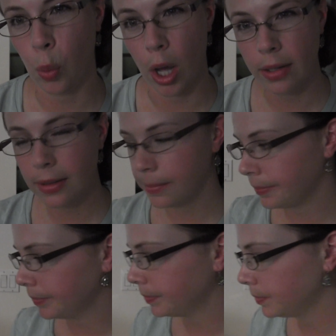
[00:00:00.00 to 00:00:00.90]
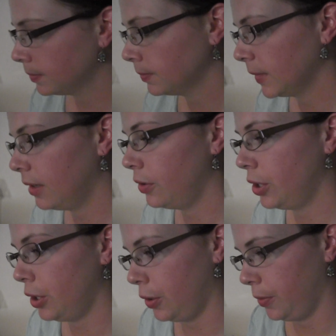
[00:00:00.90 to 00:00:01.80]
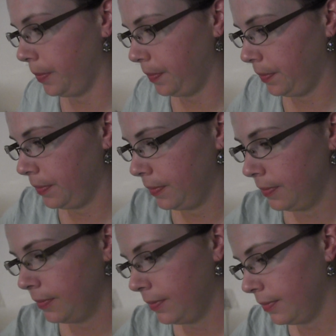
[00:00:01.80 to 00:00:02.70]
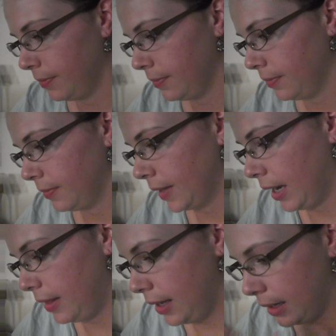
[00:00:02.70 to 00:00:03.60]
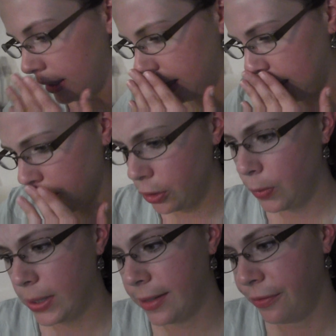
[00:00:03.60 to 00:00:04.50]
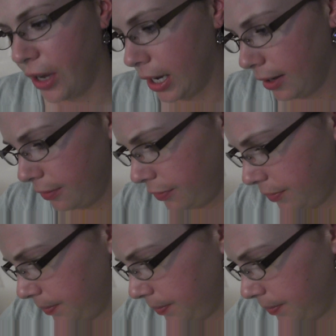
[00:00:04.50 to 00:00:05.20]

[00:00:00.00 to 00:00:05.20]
1 or 2. I think Andrew was a 5.